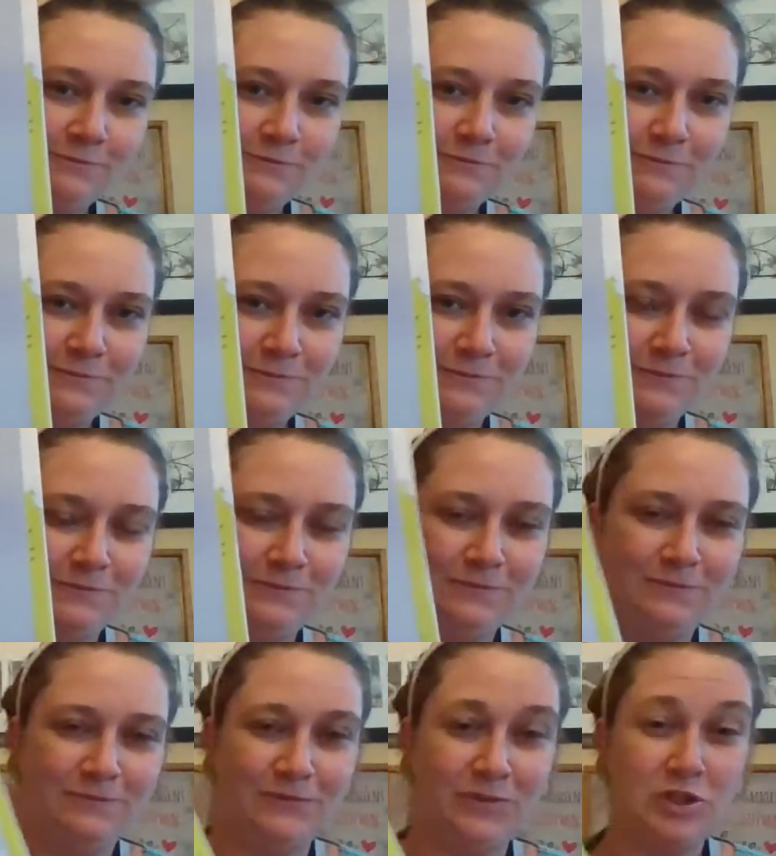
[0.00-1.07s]

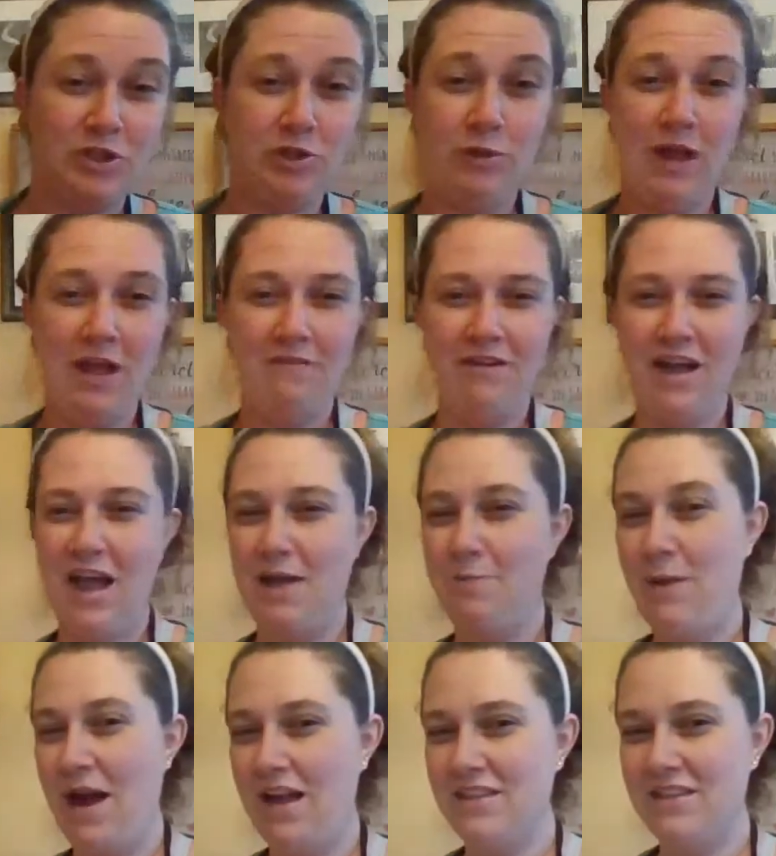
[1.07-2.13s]
Do you have a
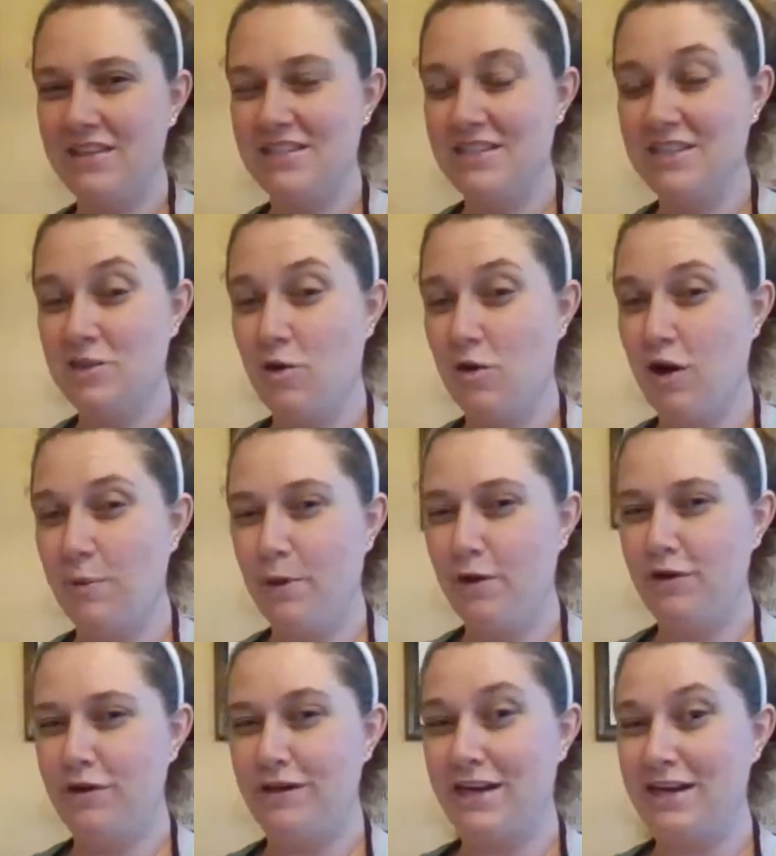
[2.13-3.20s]
hypothesis or a
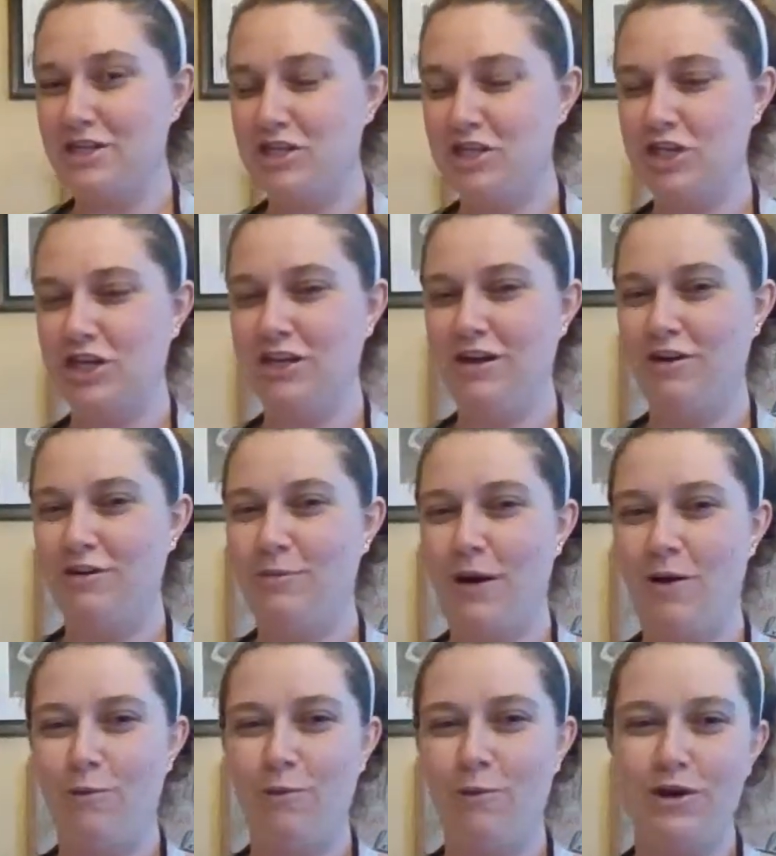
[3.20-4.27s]
prediction
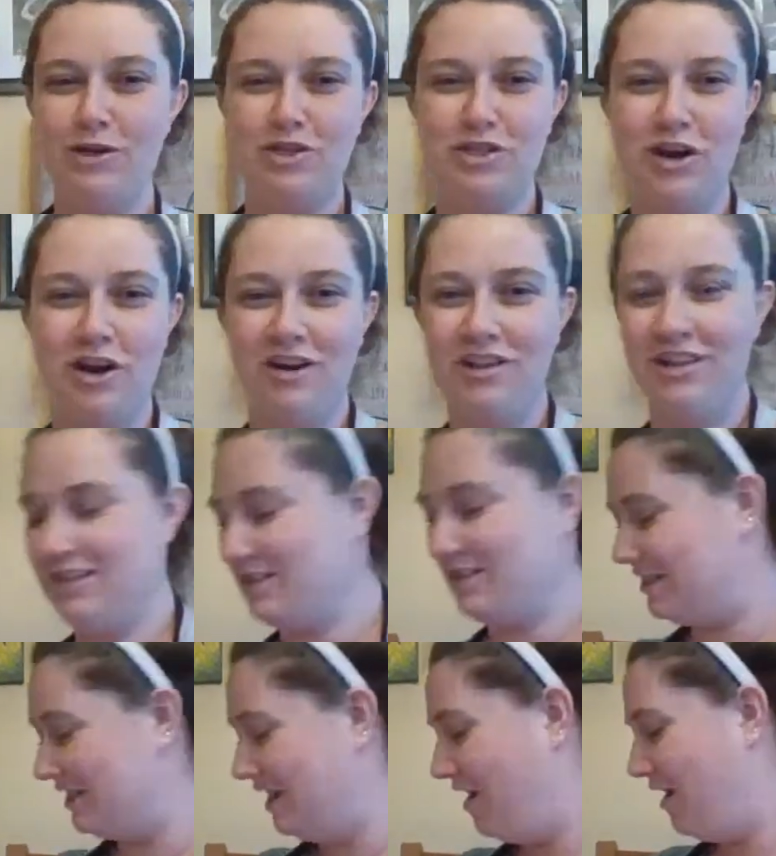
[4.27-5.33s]
about what
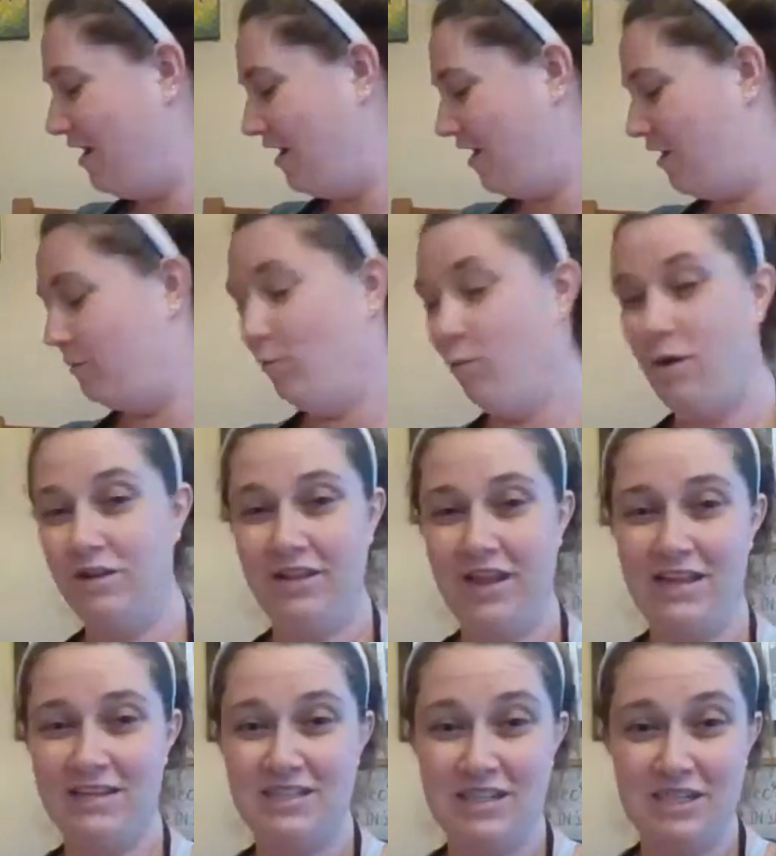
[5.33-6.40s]
Charlotte's one
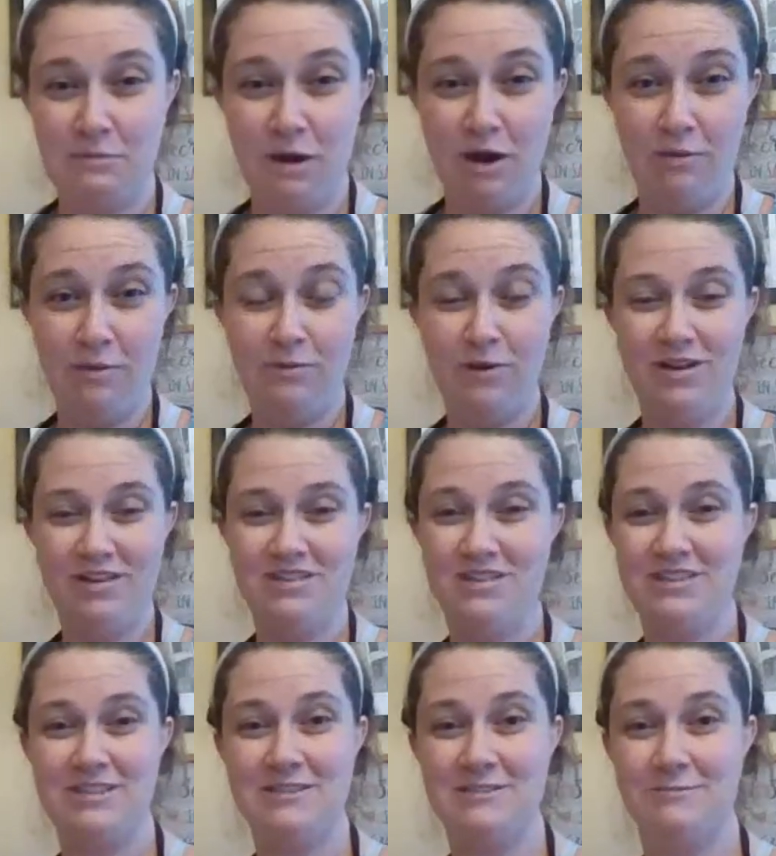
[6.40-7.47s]
last experiment
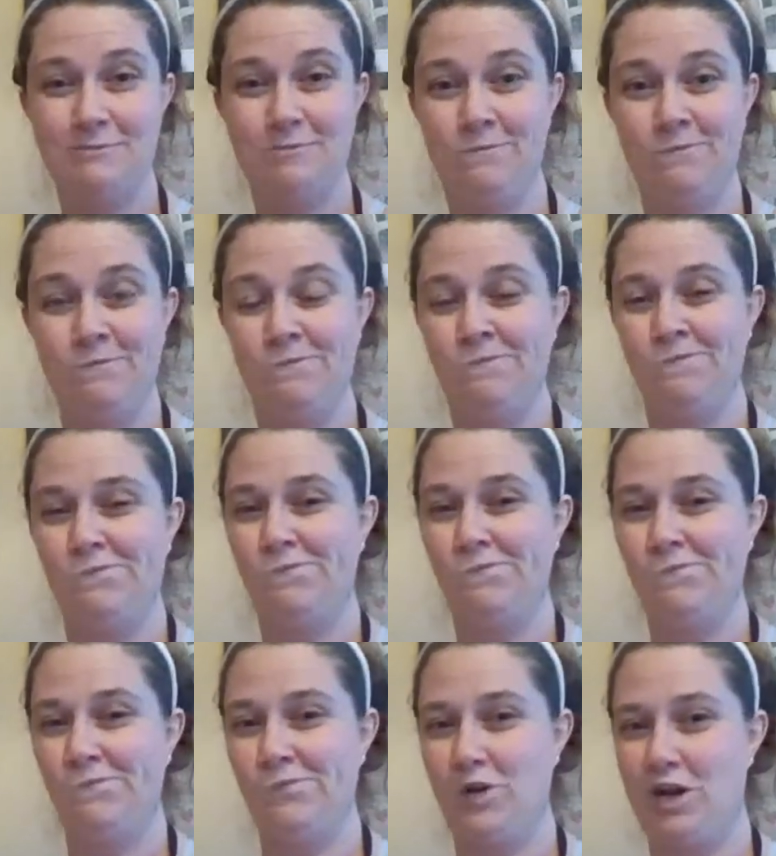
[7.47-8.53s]
was?
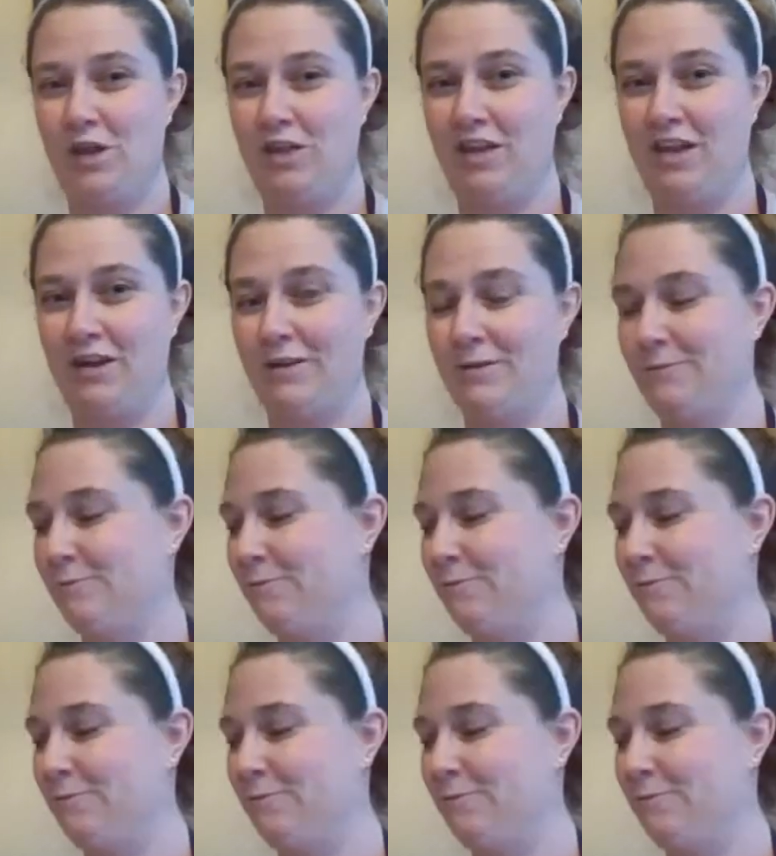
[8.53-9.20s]
What do you think?